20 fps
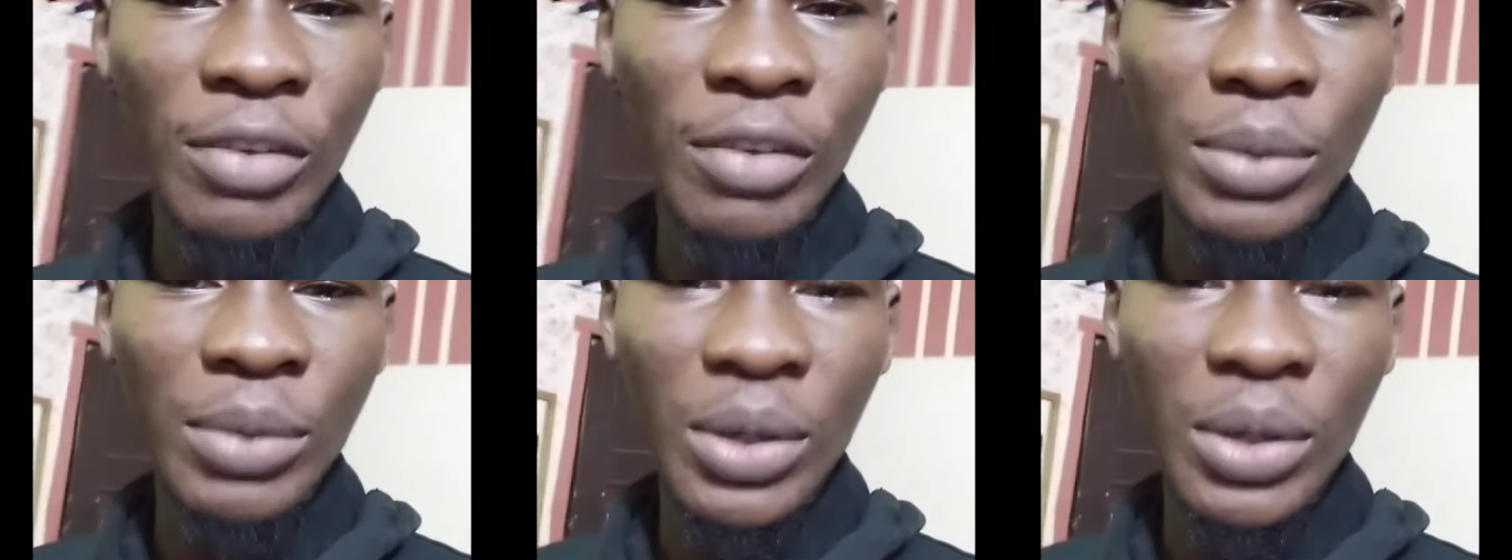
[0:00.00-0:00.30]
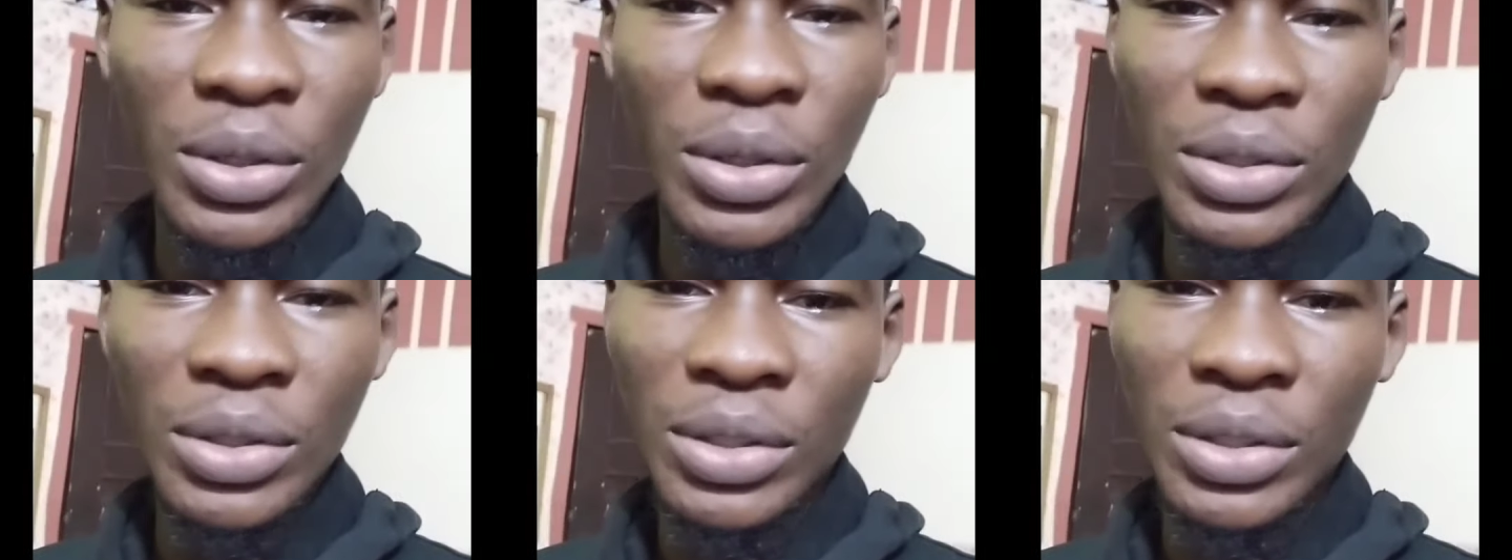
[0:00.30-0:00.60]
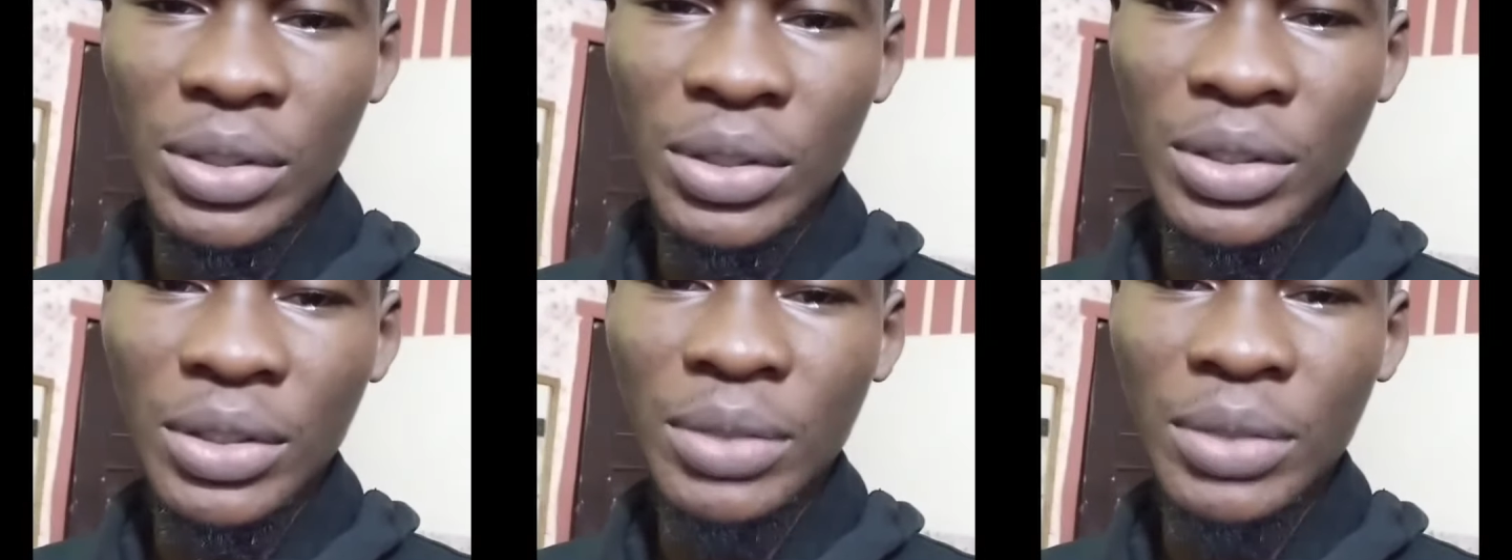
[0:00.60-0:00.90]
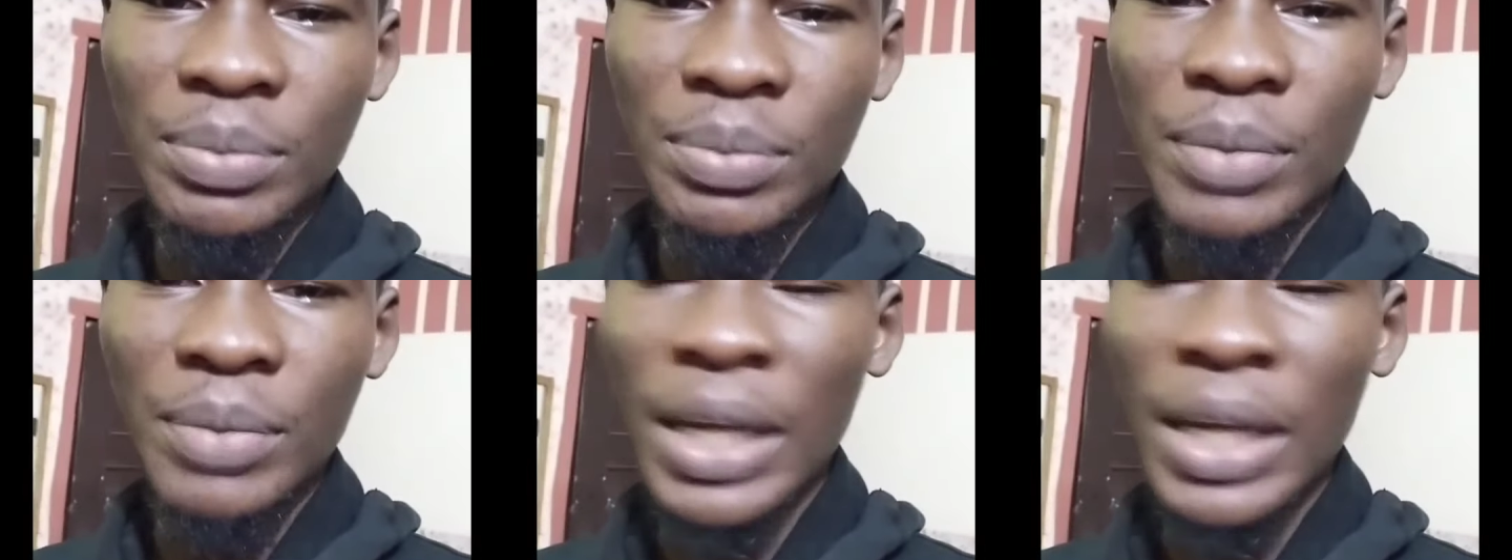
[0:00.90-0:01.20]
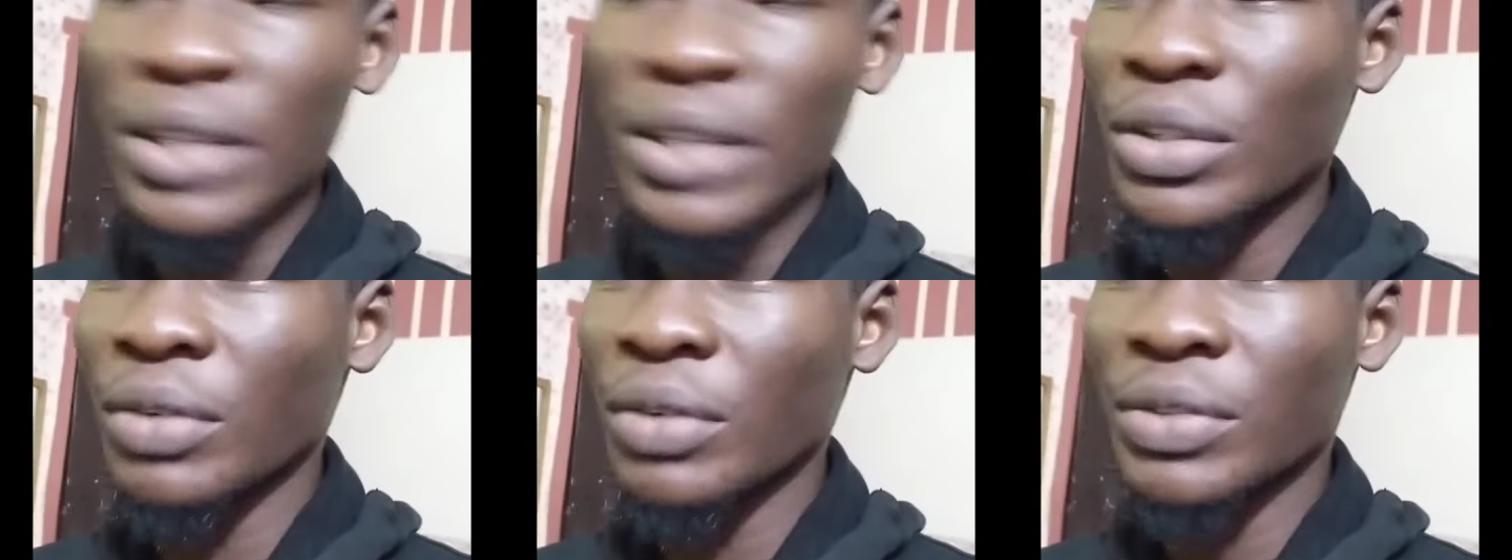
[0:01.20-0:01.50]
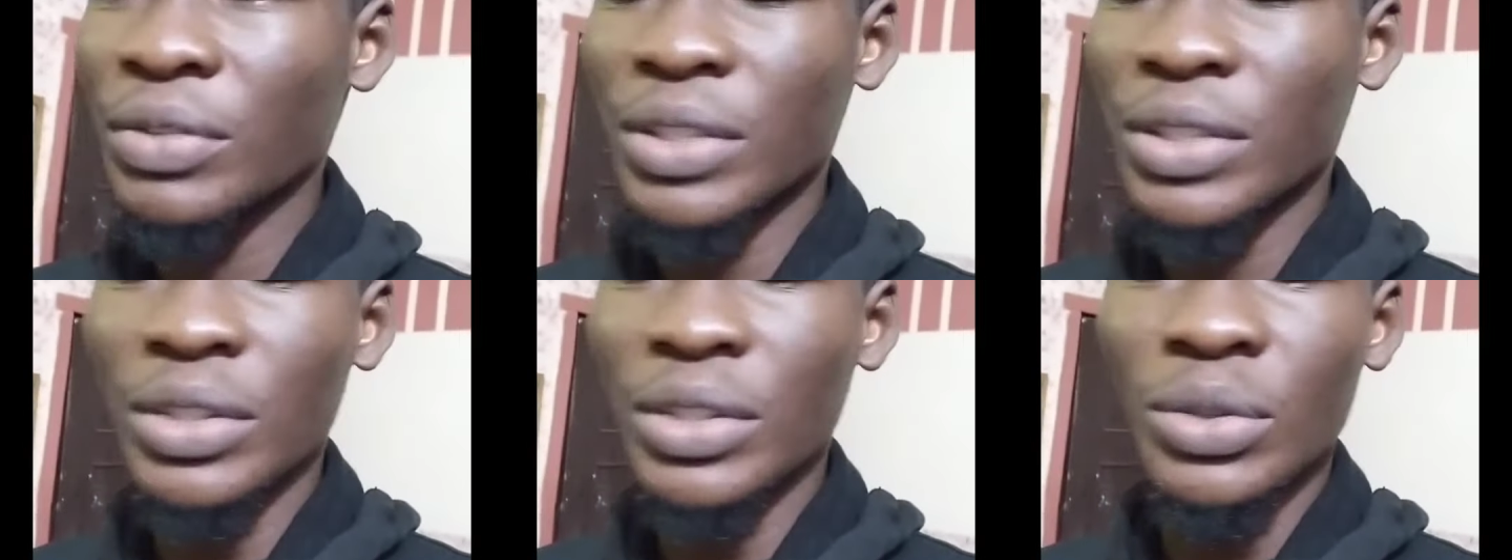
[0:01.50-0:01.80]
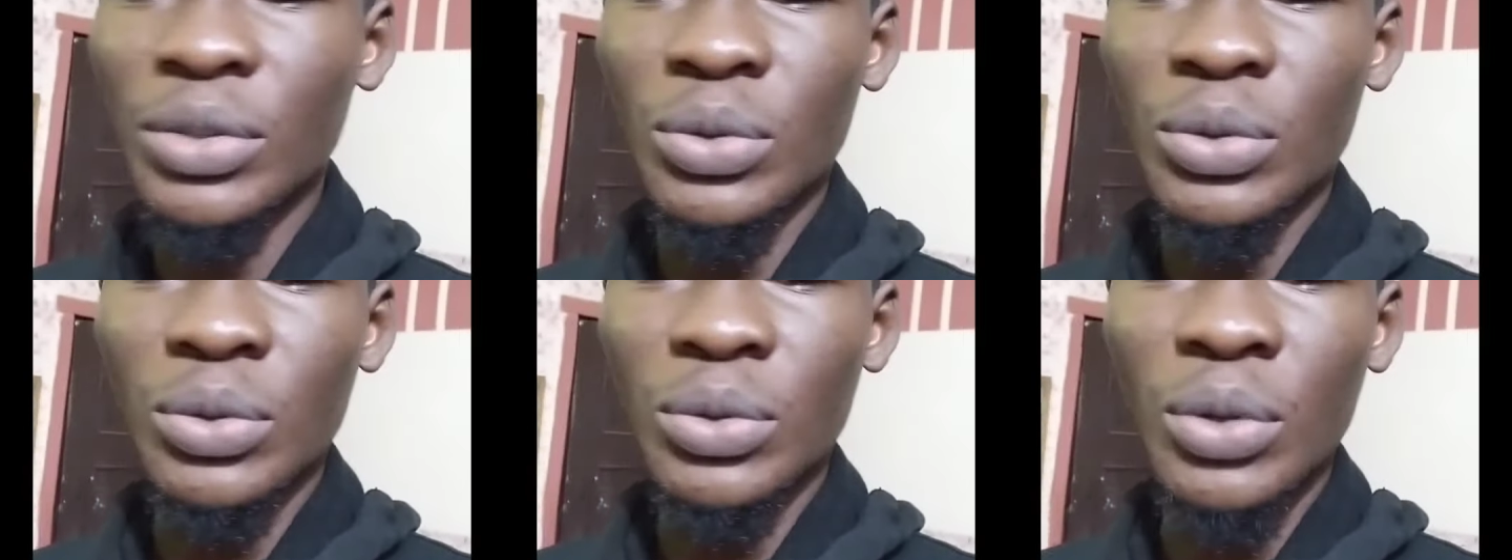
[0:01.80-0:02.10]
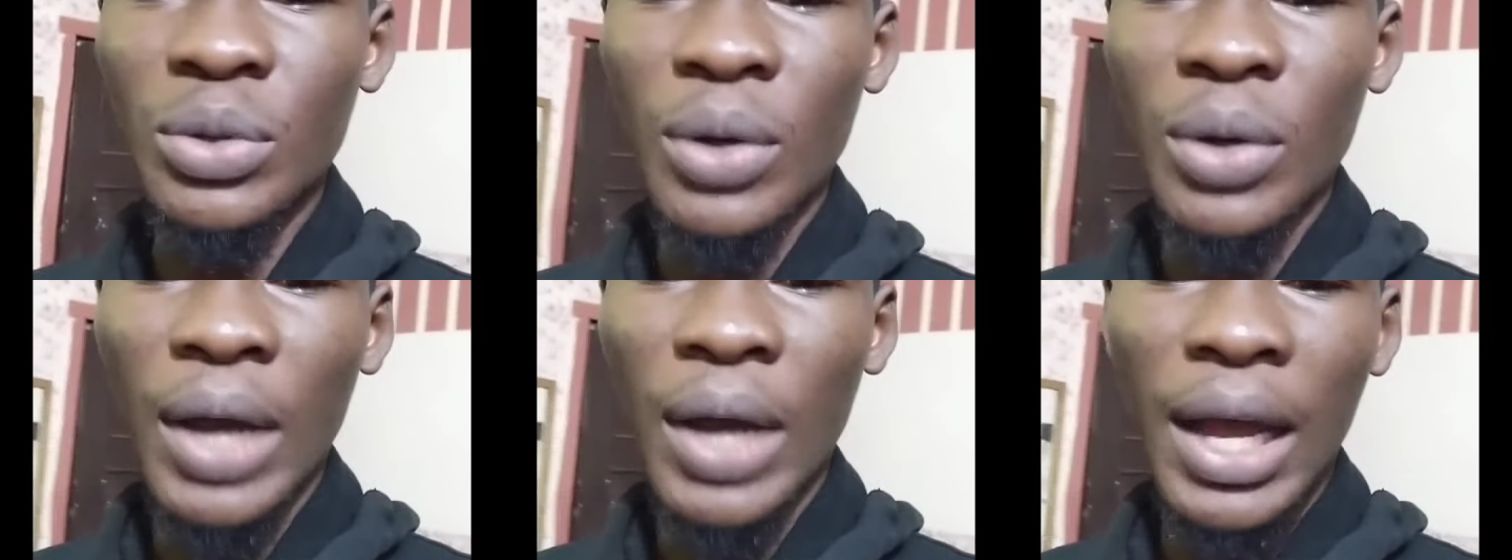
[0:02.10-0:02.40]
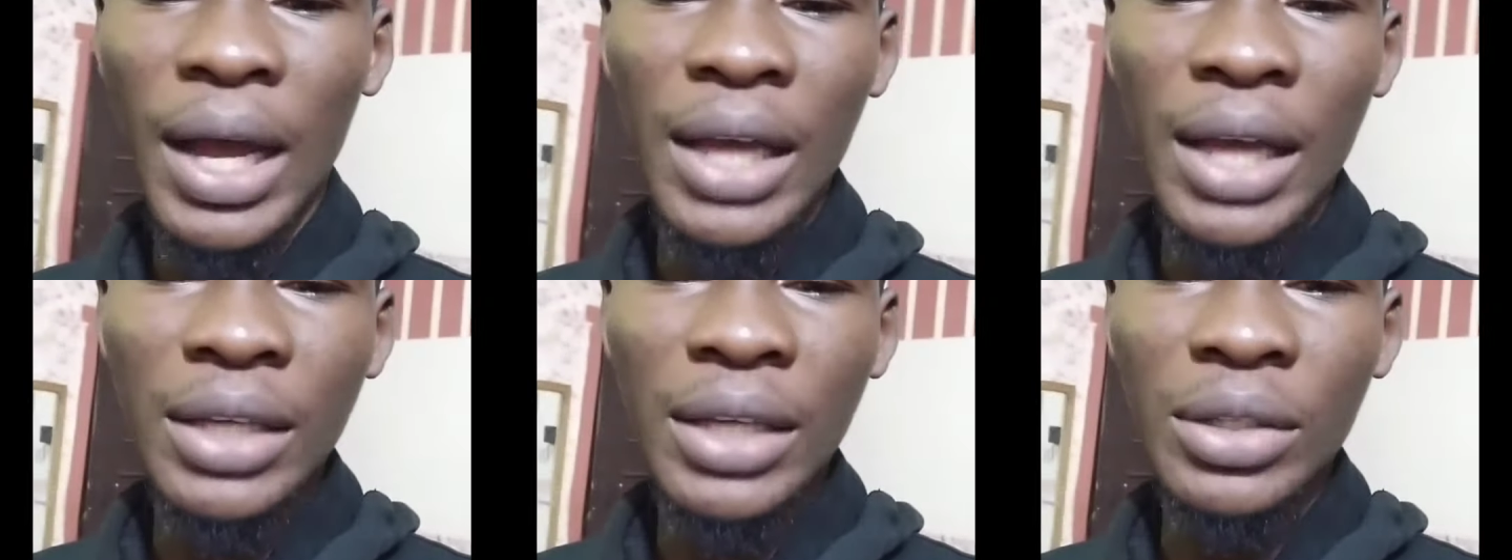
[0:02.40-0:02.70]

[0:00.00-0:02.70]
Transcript: because the price of things will go high.